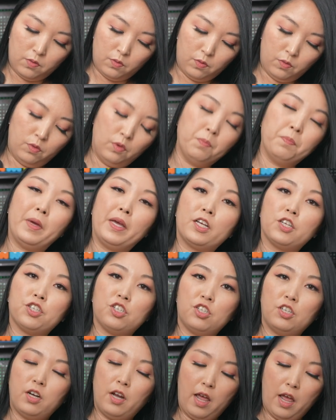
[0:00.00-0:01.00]
We make
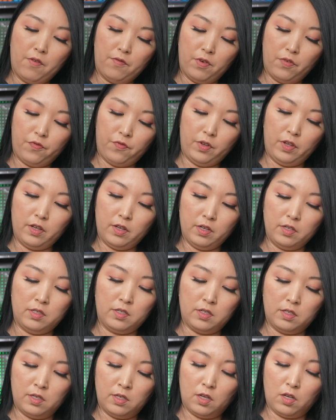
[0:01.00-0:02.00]
sure everything
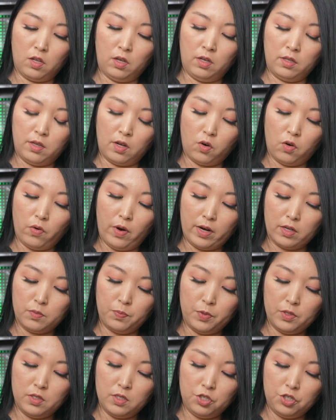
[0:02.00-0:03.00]
is in the correct
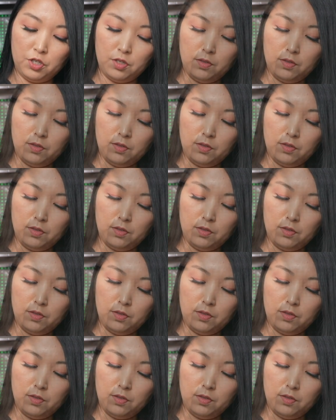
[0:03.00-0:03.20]
position.